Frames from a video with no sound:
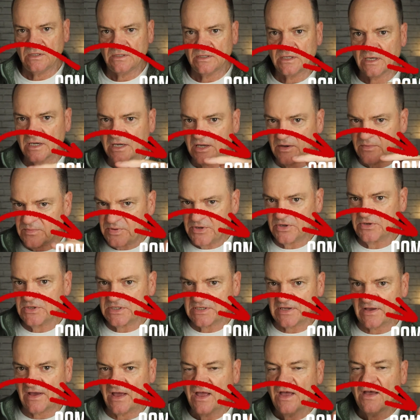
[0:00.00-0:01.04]
the
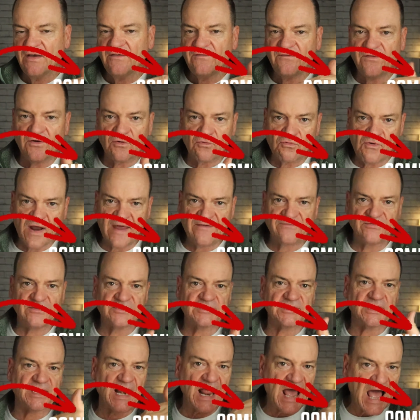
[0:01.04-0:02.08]
computer for
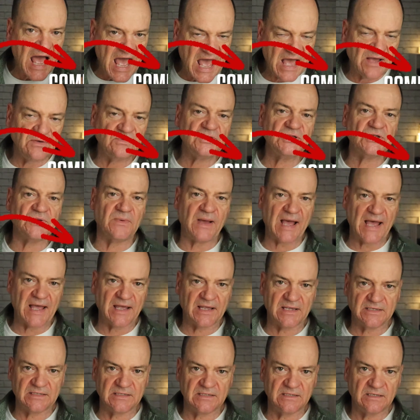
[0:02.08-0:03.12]
reference on how to
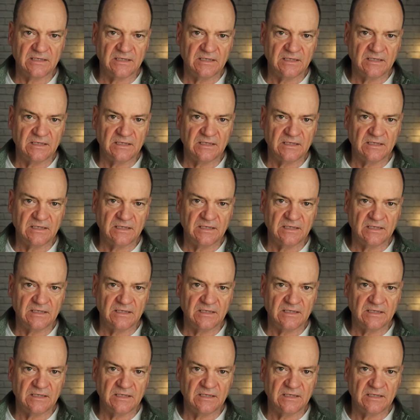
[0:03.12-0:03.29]
act,